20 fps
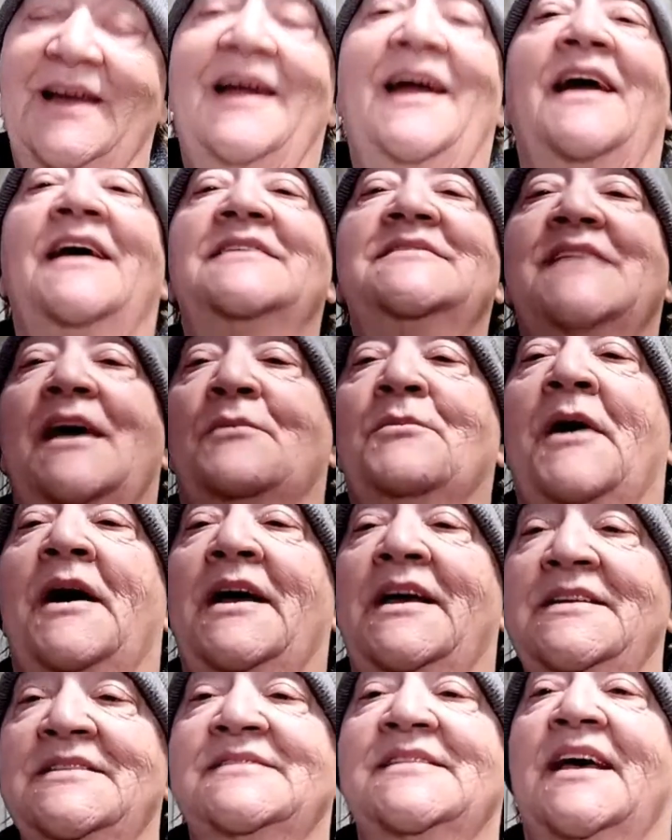Is that why
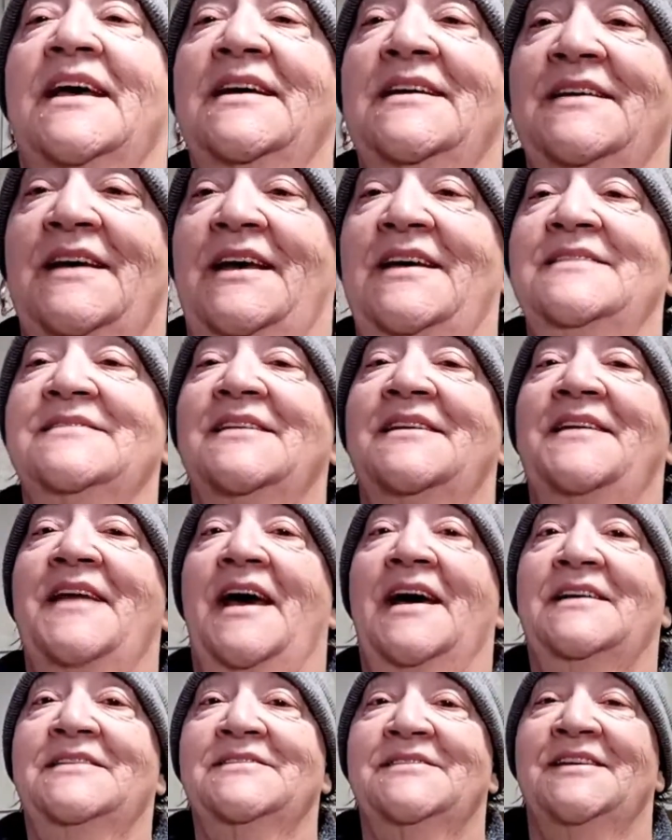he's he, he's an
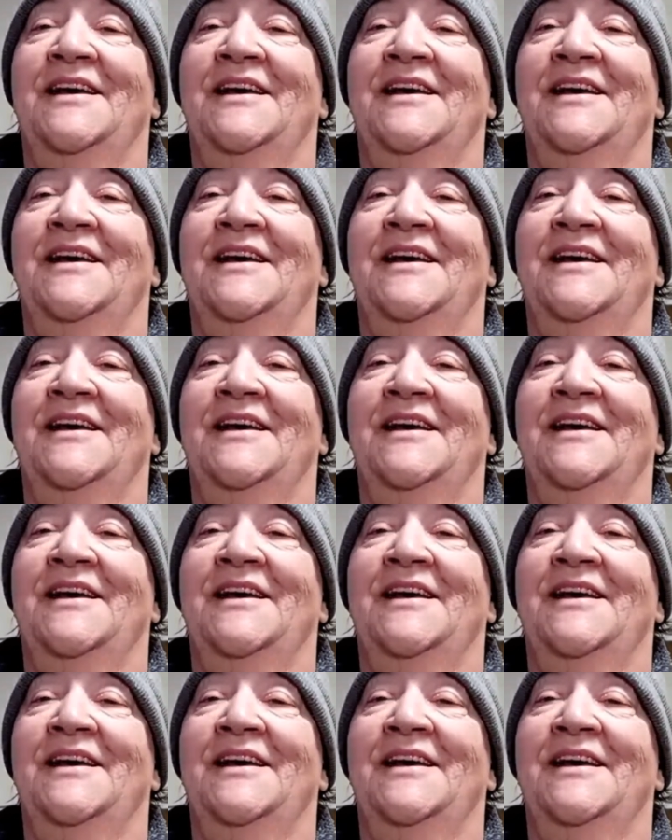ex?